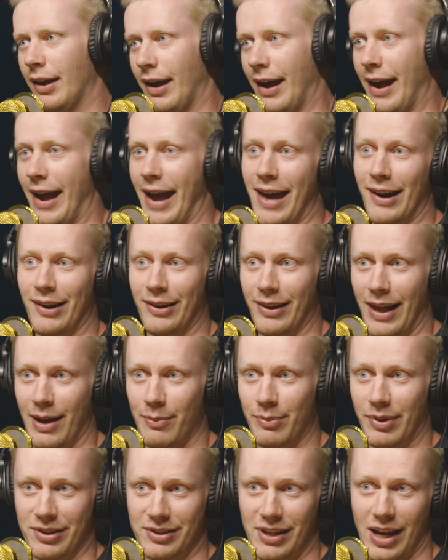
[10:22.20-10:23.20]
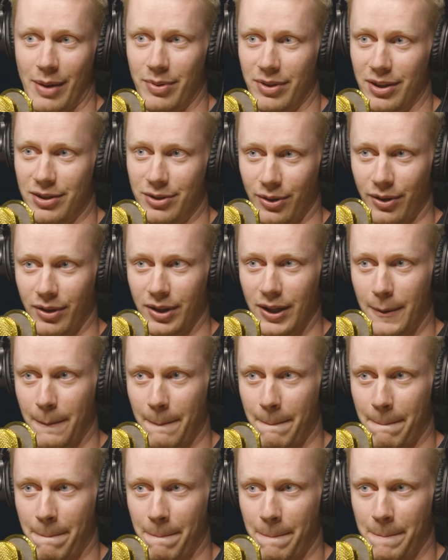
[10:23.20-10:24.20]
had a lamp on top of the toilet,
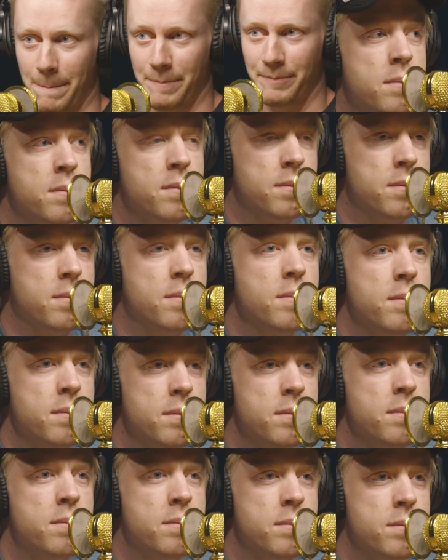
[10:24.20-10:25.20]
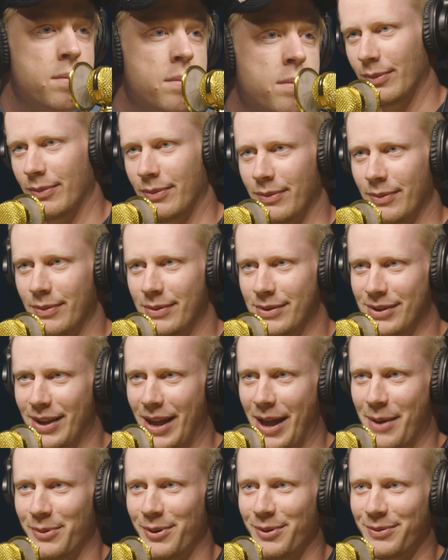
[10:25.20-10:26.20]
and then when
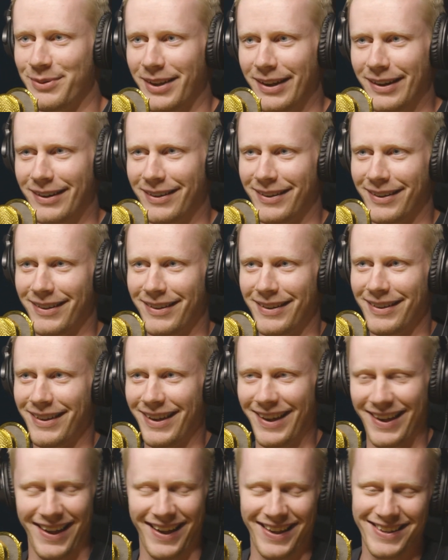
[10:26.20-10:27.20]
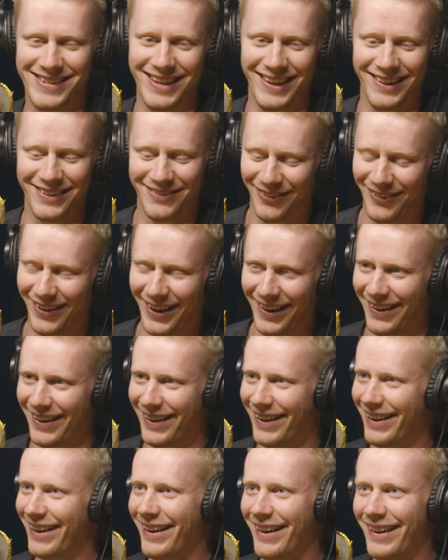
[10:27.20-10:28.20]
Sam moved in, I didn't want to
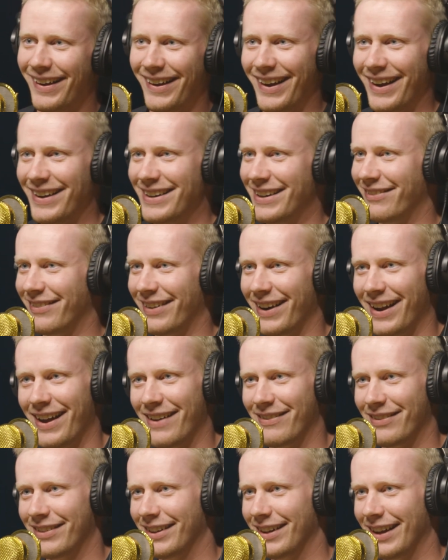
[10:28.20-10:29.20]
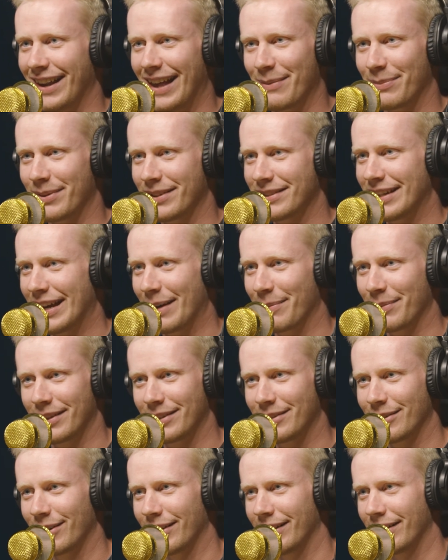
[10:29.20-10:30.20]
have a lamp on top of the
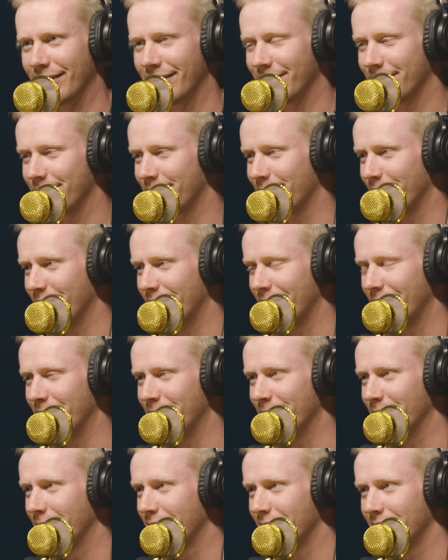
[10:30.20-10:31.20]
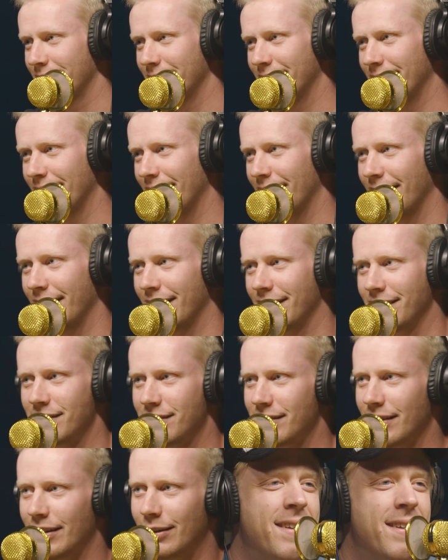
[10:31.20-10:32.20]
toilet for him.
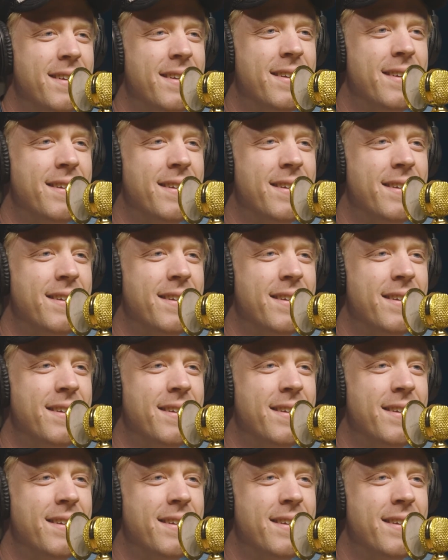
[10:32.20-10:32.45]
So